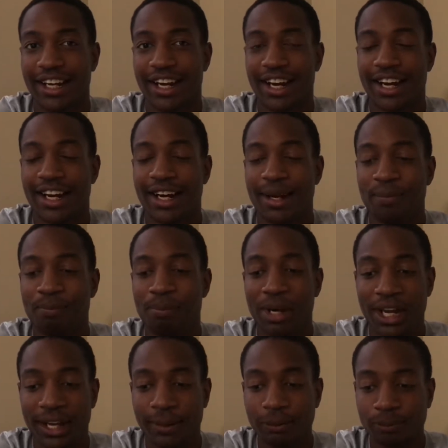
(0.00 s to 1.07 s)
Um,
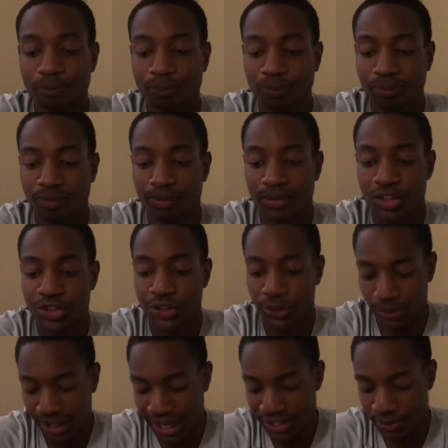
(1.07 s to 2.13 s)
but so
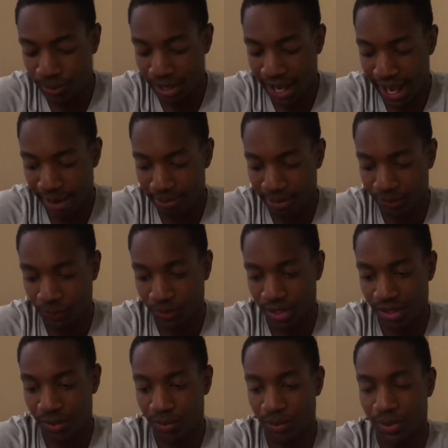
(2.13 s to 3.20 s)
that's what happened
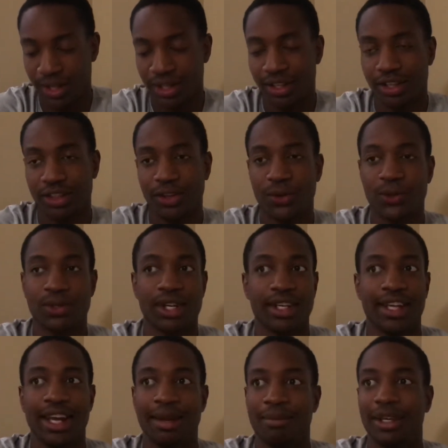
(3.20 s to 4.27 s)
with with the whole
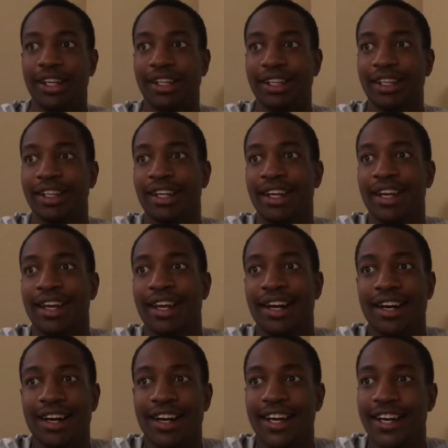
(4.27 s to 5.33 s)
dynamic
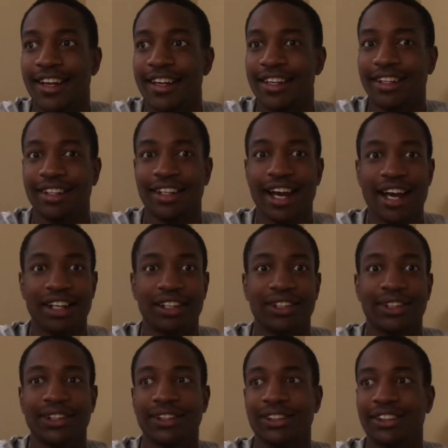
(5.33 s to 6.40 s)
I got it
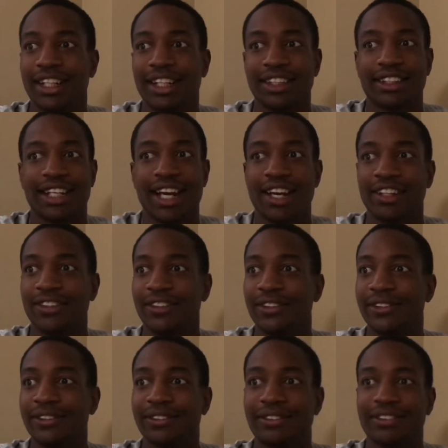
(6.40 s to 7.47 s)
closed at a
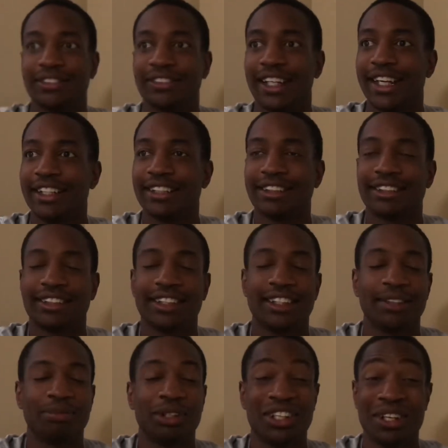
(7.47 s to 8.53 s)
title
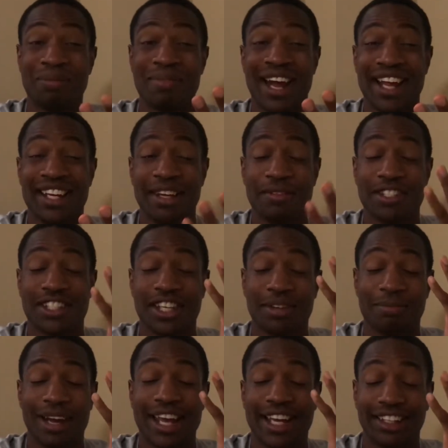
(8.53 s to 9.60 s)
agency, put in my name instead
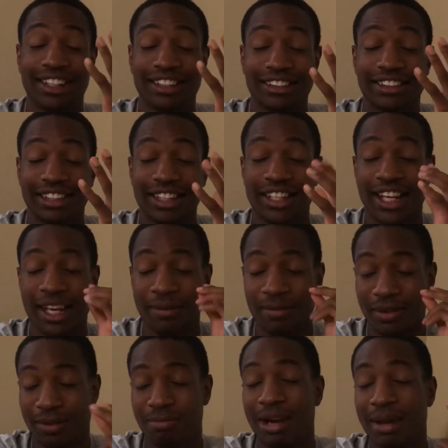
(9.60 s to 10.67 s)
of my LLC name,
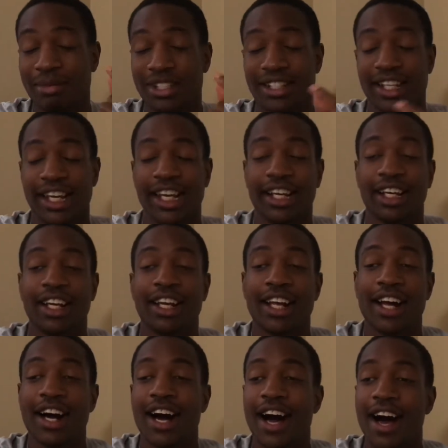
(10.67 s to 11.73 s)
my mistake.
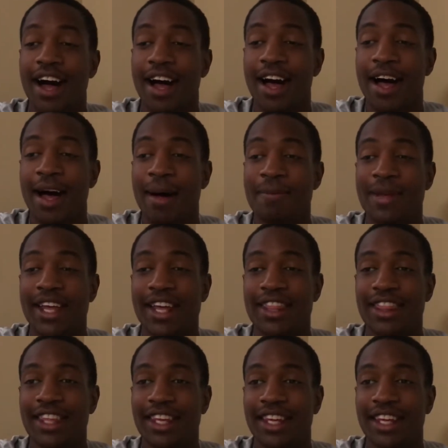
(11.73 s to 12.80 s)
Um,
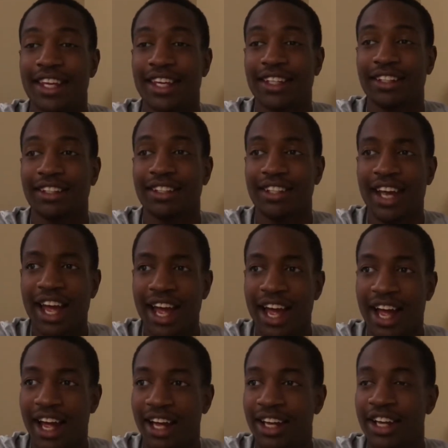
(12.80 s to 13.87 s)
and then,
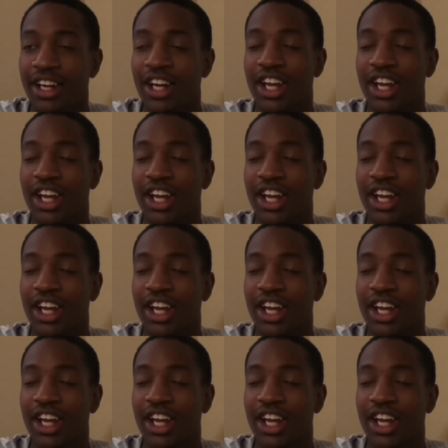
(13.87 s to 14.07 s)
yeah.